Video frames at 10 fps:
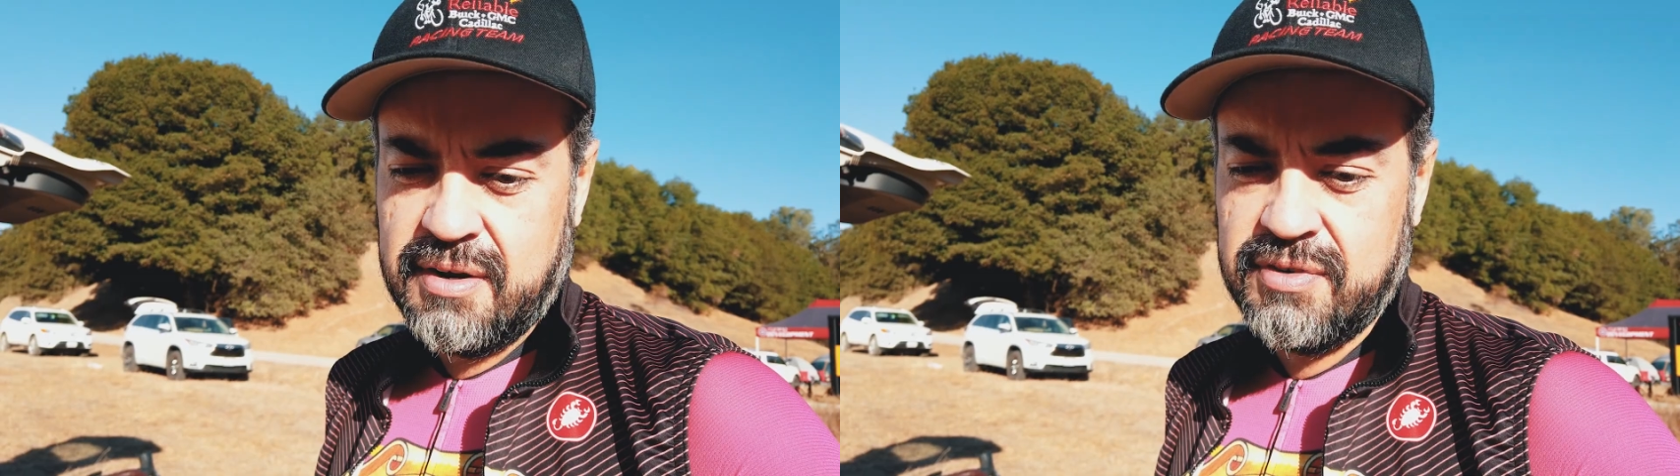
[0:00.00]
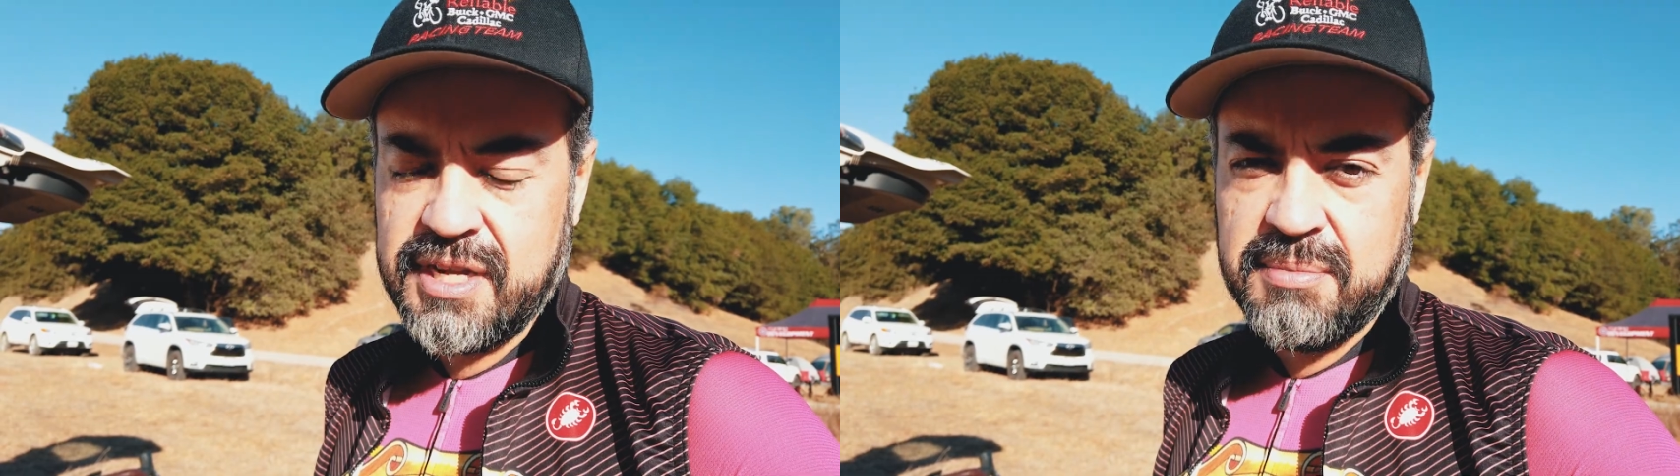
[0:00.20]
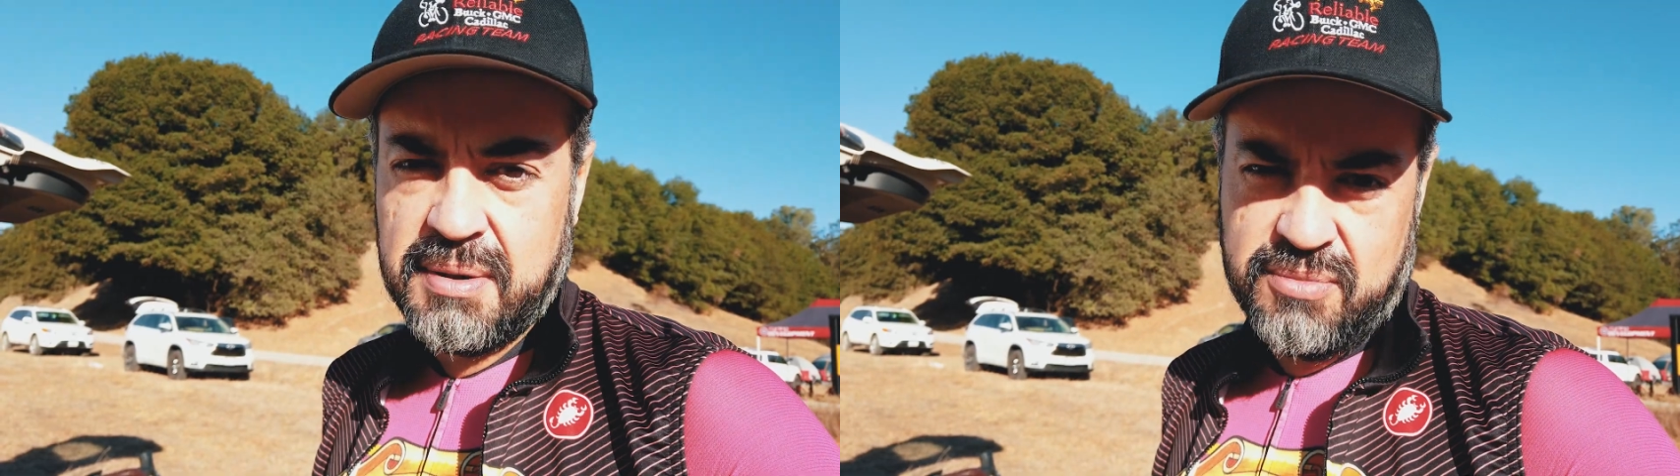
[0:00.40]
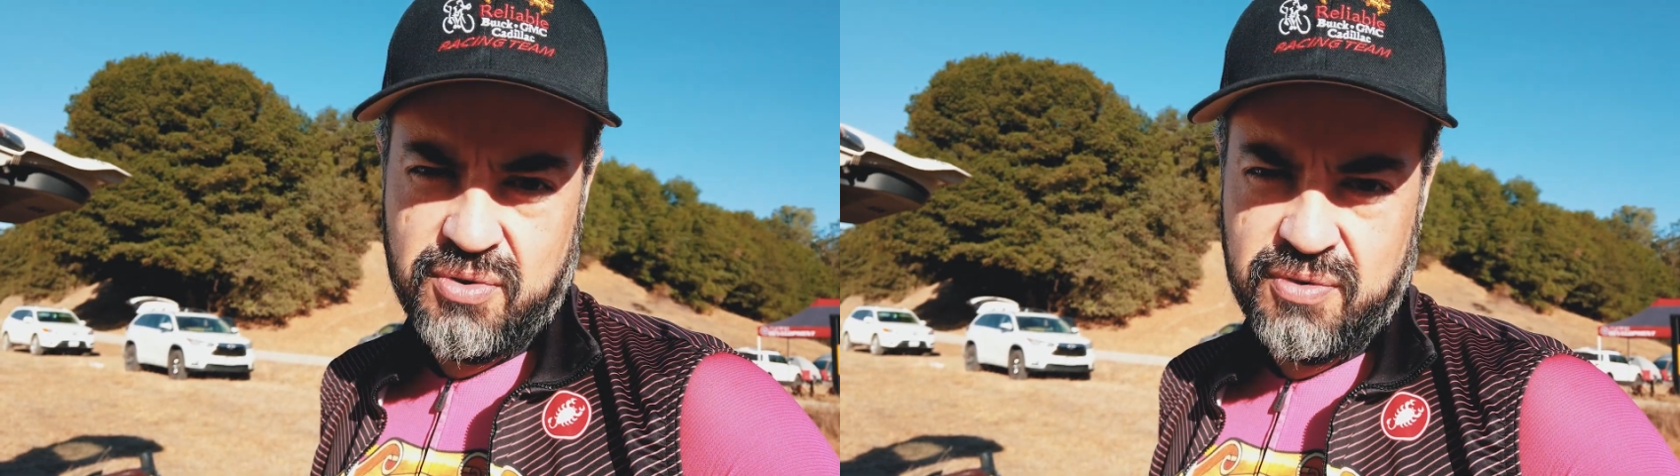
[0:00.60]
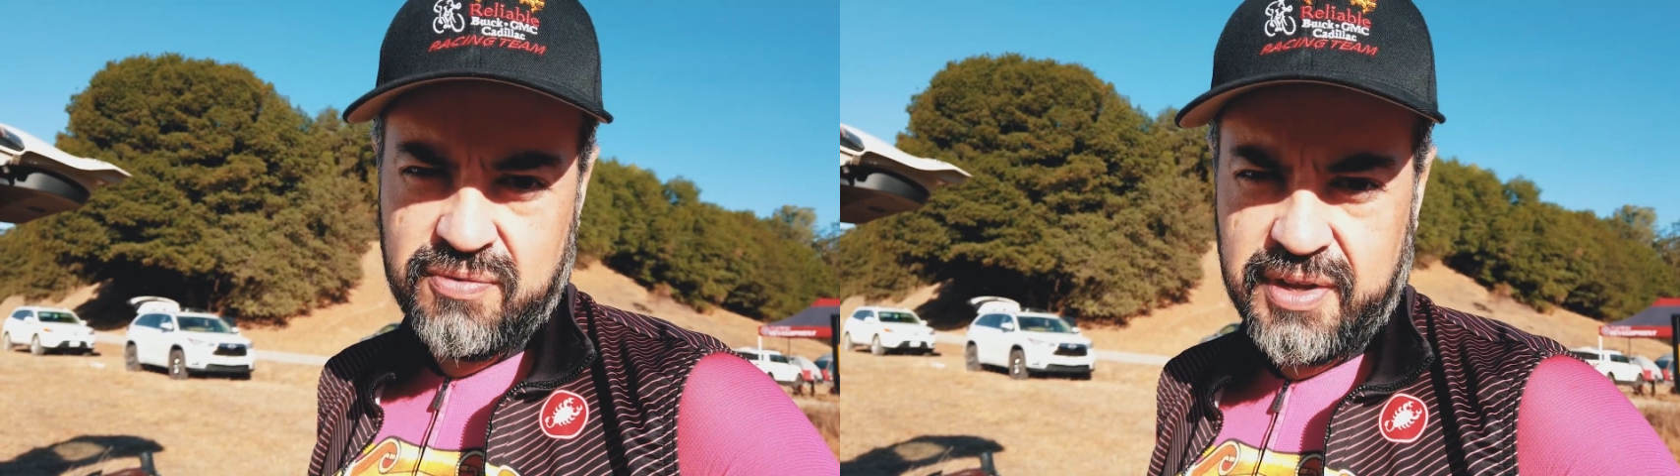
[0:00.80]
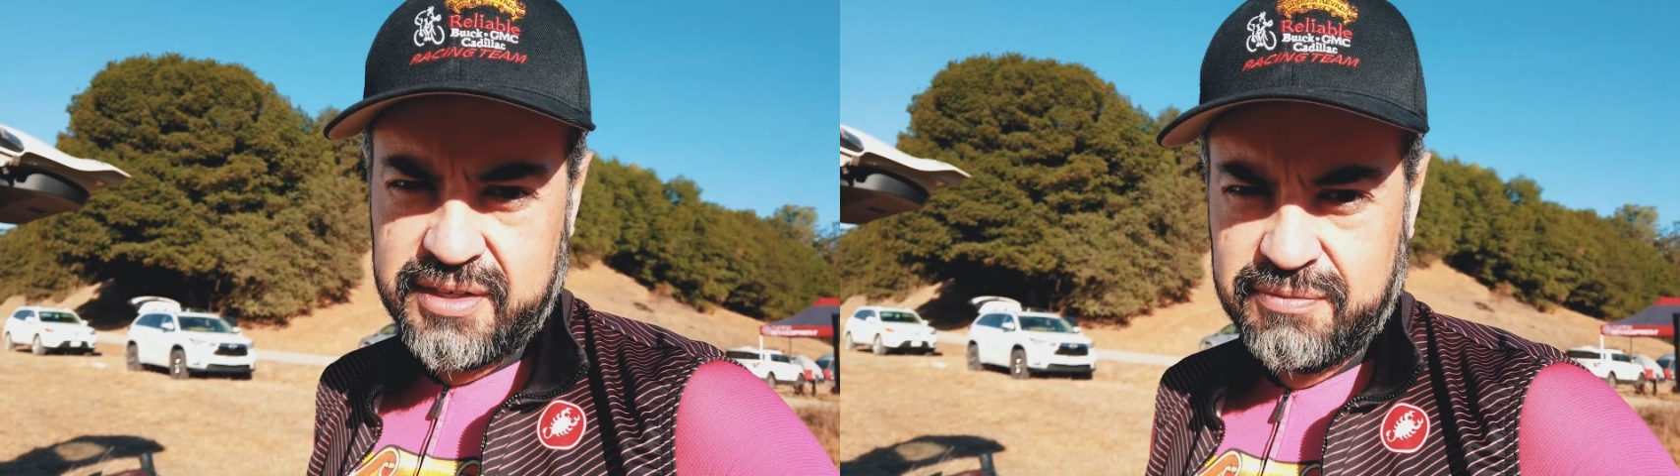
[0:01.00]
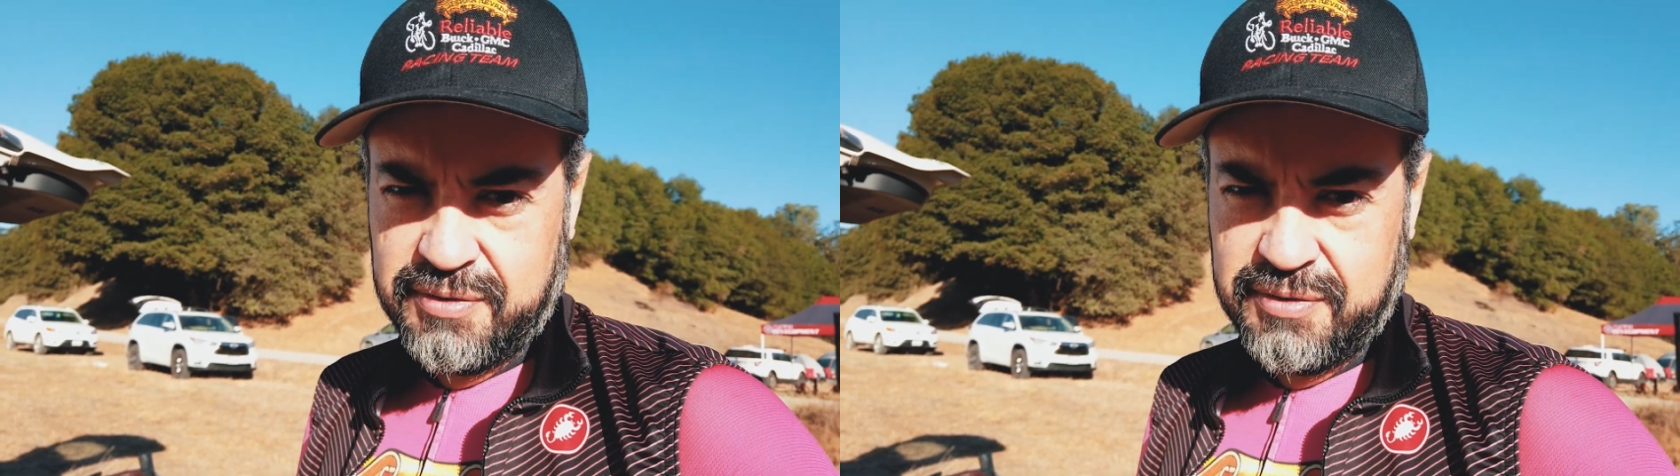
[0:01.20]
Every time I move, like to